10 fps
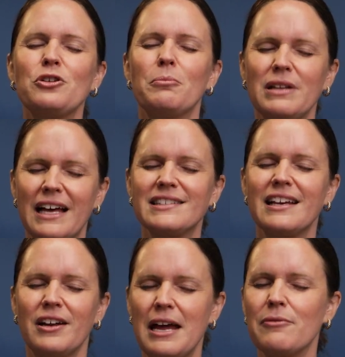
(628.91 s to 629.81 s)
your
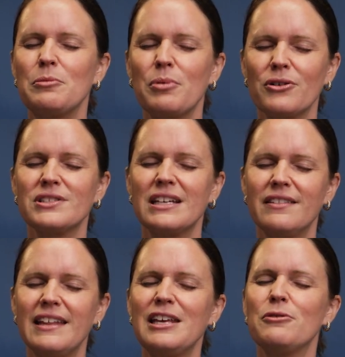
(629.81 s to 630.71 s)
blessing on every
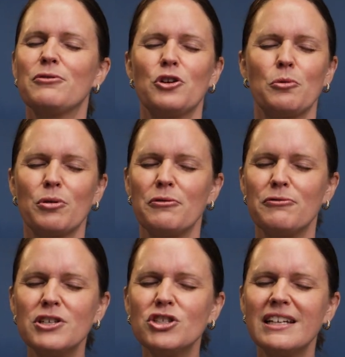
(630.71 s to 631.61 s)
person. Thank you for your
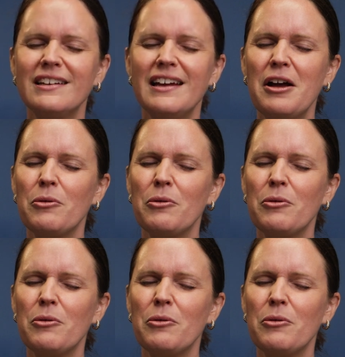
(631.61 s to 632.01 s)
provision.